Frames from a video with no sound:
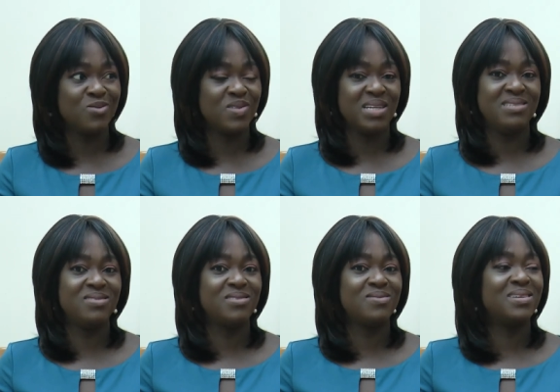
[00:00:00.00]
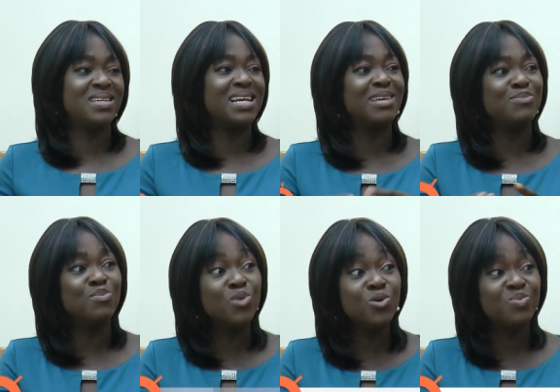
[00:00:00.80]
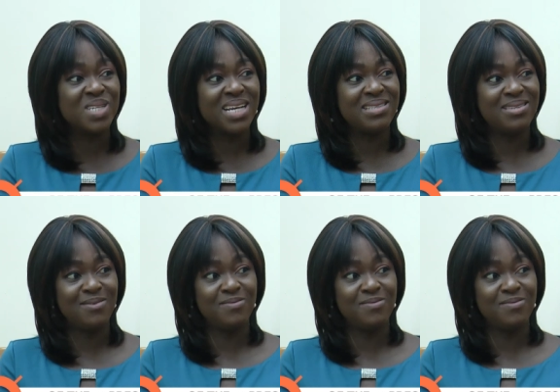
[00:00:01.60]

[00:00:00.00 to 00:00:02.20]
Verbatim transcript: Nigeria so that they can be more objective